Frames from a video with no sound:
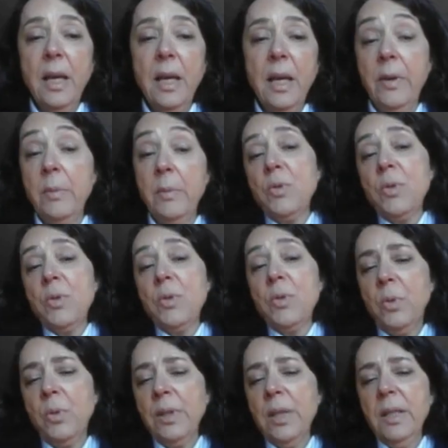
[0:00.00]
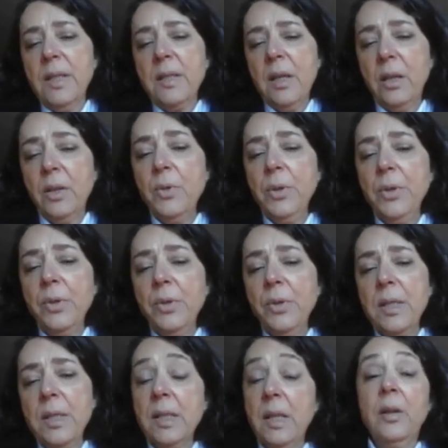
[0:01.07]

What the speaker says: and the most important is sarcoidosis.